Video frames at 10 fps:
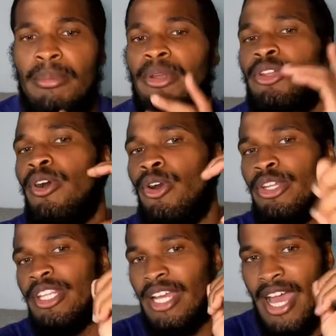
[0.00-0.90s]
But the
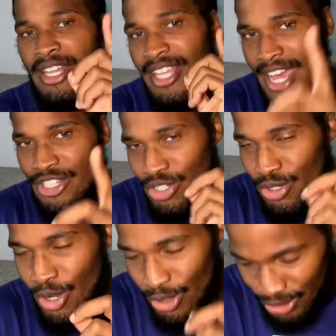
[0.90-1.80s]
only thing I have to ask
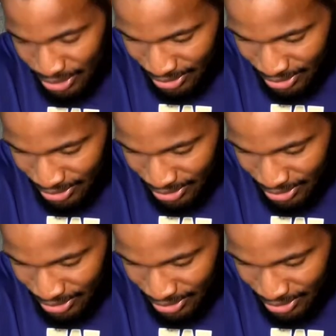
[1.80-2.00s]
you though,